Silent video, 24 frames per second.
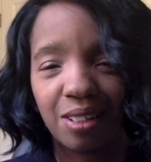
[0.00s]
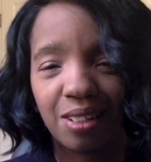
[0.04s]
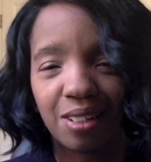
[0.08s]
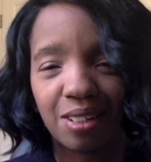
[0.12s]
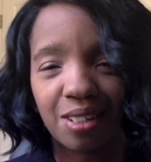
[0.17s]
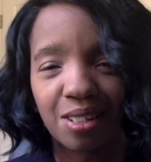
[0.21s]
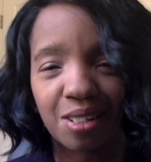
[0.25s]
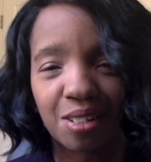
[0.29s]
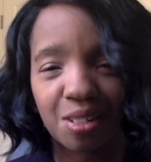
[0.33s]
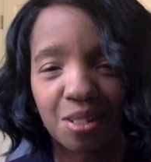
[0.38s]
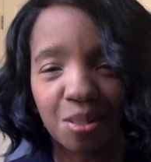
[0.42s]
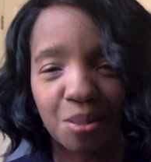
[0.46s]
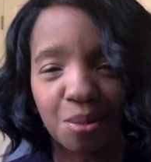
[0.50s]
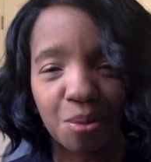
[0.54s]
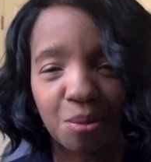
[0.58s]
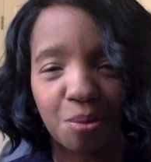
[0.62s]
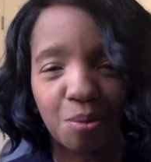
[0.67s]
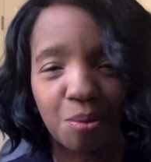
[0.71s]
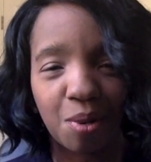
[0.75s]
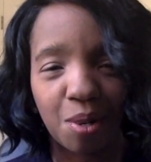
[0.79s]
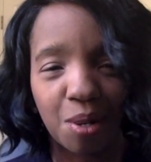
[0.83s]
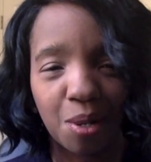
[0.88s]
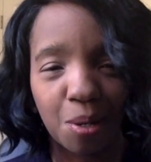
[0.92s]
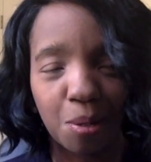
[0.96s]

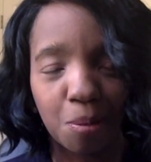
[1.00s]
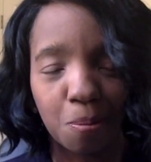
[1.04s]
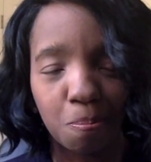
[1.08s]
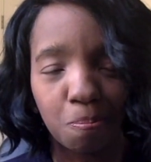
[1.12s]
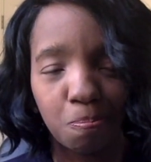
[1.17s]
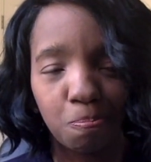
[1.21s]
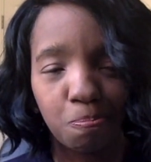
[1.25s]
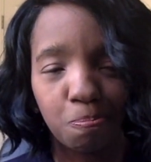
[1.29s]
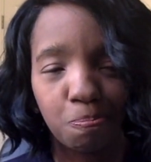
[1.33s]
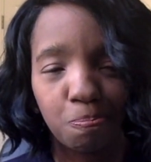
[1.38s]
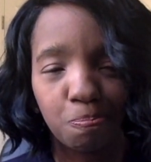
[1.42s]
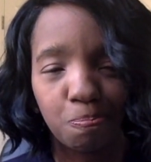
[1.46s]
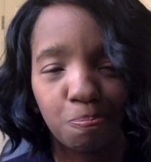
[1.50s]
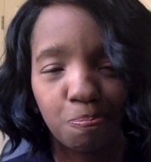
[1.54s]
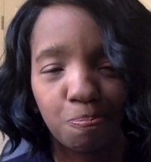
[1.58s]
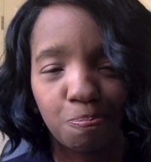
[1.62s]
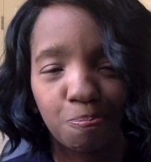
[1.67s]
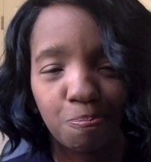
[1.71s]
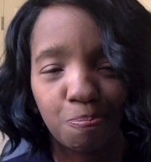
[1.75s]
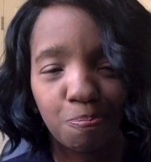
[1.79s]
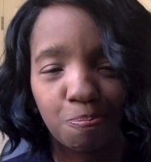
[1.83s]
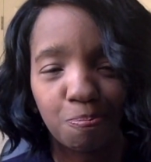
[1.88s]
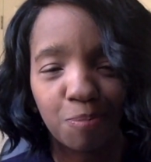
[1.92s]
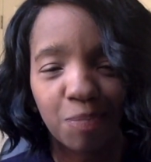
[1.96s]
So
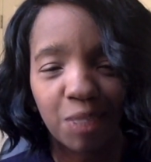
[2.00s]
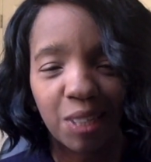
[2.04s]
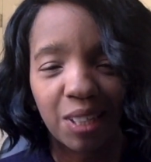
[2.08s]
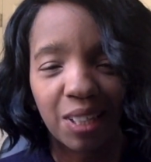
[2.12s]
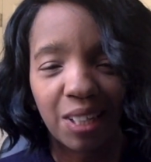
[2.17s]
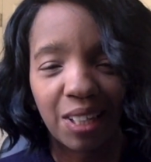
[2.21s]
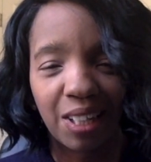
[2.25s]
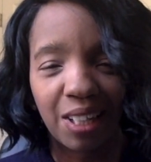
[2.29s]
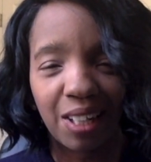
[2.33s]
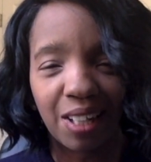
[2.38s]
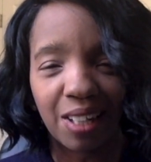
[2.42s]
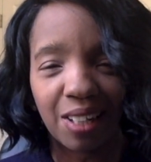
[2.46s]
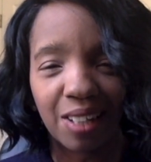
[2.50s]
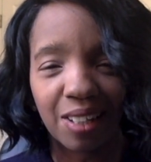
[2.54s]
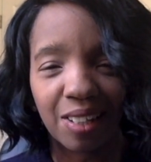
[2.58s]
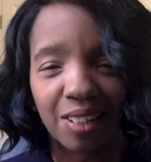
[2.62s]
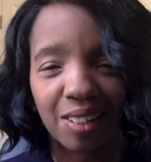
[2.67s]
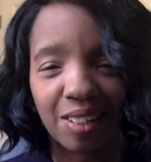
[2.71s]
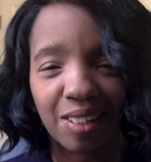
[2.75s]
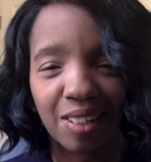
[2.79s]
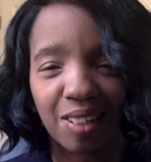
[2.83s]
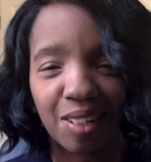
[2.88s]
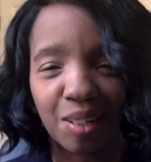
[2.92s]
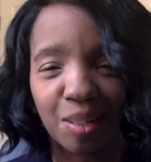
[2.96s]
yeah,
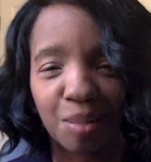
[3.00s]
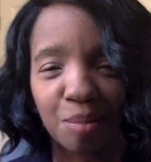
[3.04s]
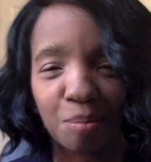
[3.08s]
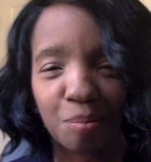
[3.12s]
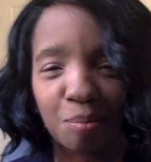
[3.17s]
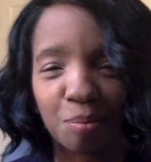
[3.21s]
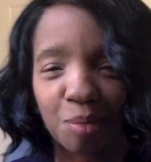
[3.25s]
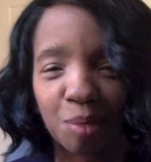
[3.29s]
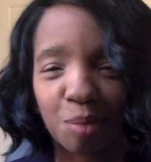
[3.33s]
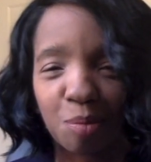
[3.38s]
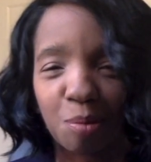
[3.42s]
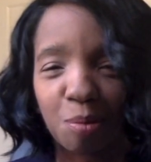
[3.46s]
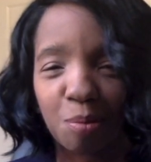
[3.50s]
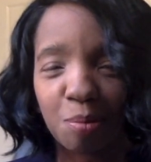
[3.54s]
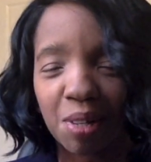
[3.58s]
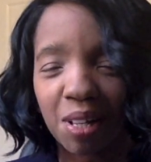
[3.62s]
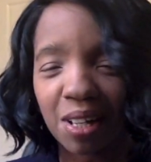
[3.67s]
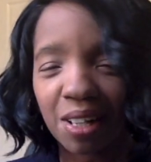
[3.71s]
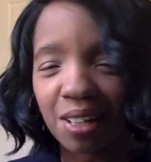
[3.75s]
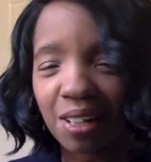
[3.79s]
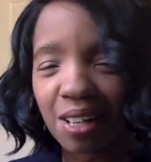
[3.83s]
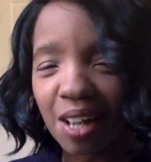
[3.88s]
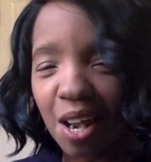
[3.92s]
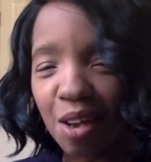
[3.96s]
I'm going to be
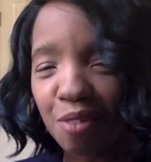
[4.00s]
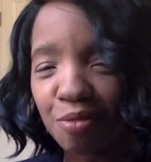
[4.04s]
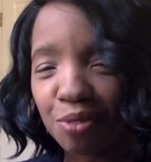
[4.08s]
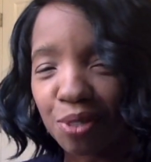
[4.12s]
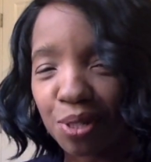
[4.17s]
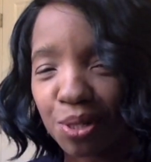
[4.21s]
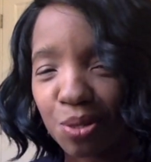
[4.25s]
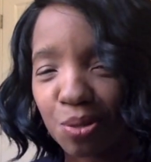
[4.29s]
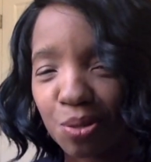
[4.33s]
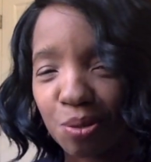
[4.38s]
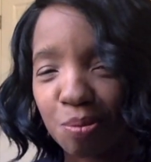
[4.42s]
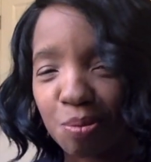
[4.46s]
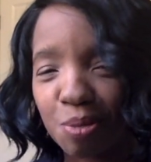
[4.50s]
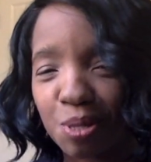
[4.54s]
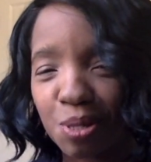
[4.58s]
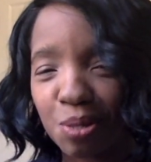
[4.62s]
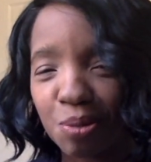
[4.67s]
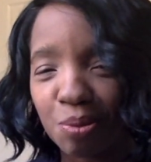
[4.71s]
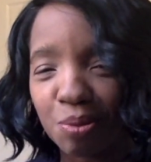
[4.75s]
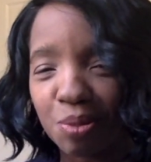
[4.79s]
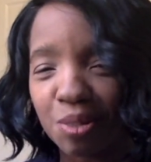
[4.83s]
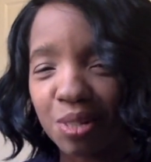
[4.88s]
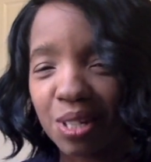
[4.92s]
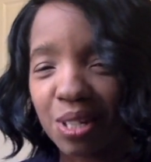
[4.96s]
planning an Africa trip
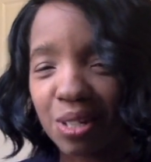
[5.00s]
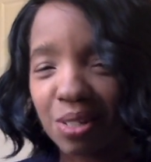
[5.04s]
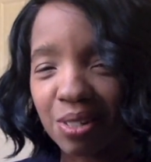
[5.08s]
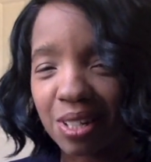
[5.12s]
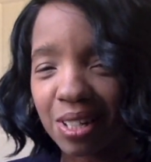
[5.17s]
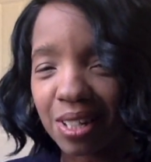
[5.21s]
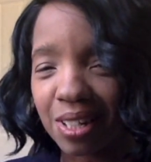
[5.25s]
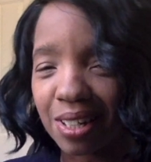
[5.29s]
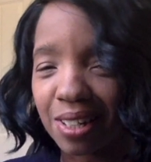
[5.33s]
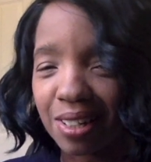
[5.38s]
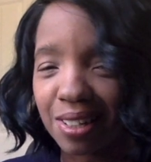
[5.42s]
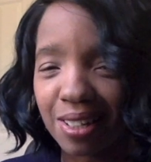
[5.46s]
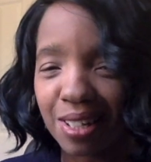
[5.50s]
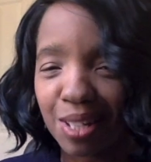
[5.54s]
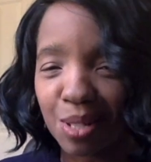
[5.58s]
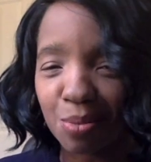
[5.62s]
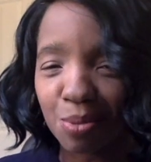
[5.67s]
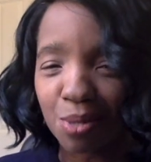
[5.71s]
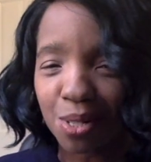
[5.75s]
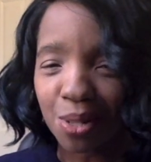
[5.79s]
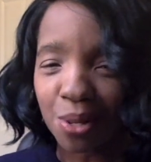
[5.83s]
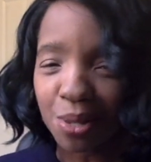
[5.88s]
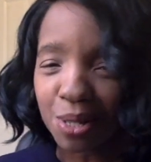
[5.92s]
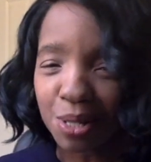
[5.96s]
soon. As soon as I get these
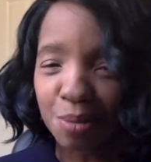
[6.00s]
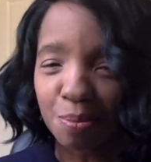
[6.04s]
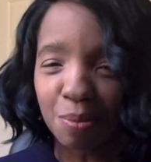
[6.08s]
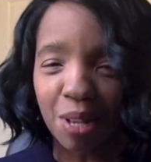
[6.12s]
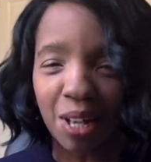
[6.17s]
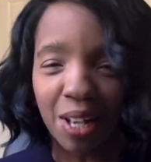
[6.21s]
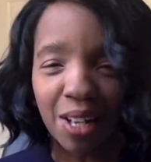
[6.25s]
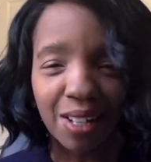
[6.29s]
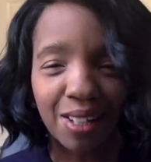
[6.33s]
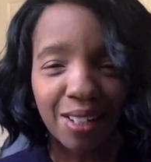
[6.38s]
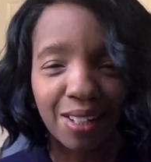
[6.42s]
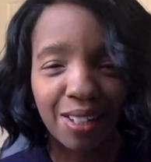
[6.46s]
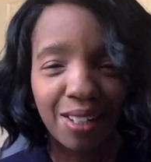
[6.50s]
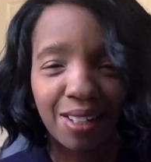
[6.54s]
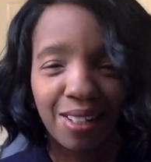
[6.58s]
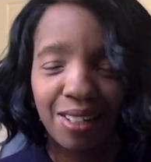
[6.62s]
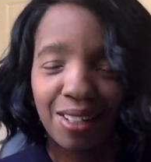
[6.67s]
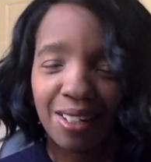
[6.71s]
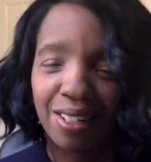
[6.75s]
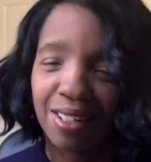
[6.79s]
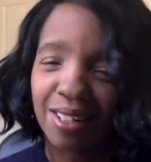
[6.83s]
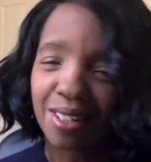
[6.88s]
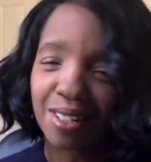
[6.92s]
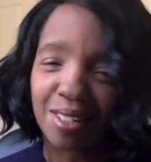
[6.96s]
results back,
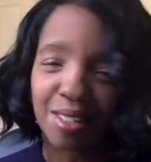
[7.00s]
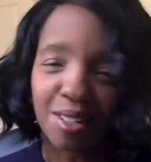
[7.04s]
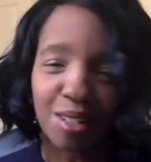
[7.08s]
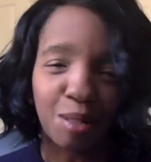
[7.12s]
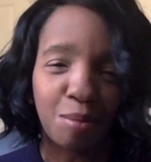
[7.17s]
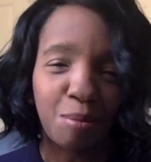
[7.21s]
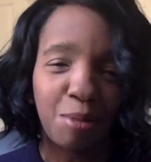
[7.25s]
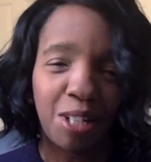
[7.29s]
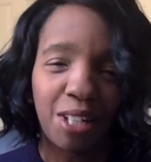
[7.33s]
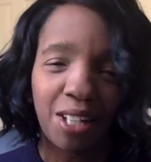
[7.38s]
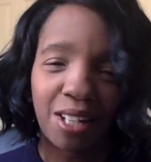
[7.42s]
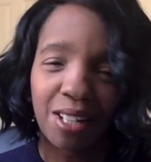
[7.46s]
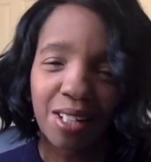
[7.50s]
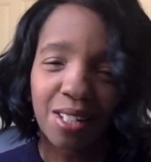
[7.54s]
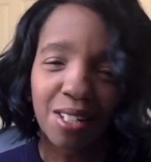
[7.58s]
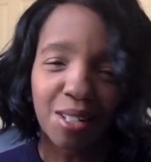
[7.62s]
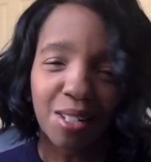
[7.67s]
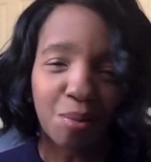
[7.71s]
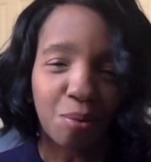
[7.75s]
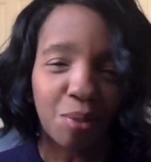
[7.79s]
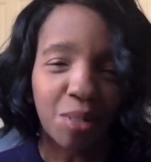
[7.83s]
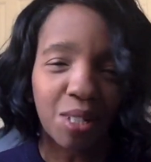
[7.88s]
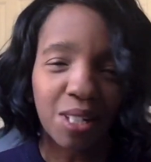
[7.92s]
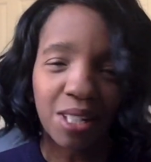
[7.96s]
it's going to be nice.
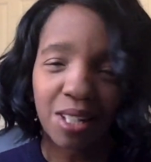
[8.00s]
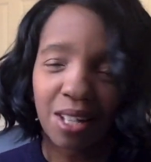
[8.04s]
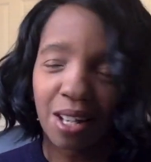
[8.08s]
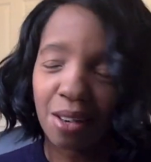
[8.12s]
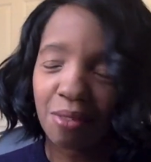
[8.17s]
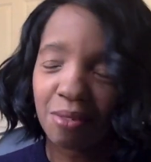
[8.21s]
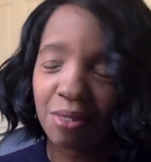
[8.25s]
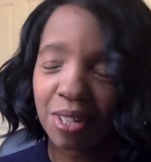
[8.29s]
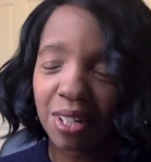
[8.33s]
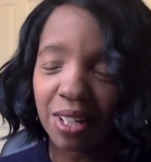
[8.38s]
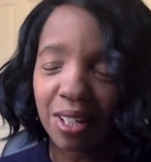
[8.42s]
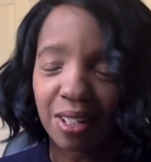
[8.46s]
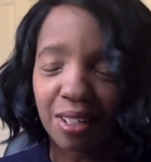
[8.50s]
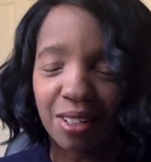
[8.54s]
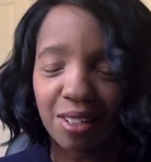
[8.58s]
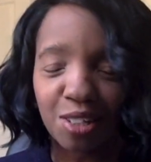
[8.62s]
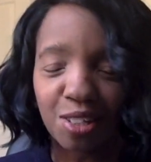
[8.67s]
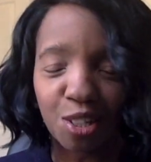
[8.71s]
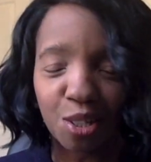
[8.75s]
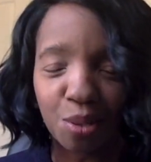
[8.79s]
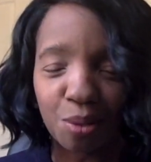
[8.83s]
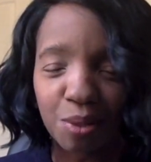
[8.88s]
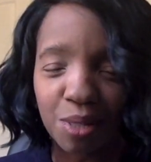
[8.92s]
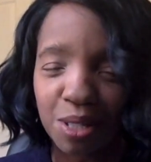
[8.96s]
I want to see everything.
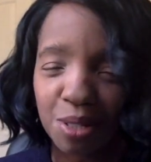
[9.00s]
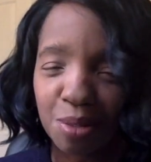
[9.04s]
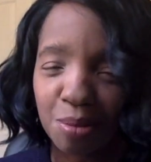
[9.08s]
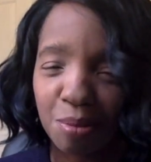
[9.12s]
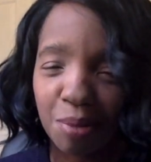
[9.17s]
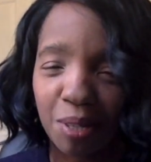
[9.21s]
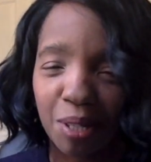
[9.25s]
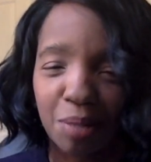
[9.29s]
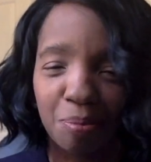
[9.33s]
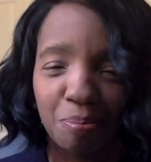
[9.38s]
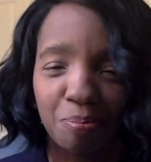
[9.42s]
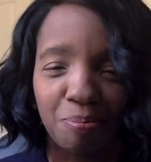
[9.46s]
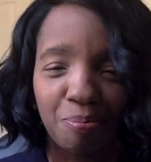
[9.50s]
Show it to me.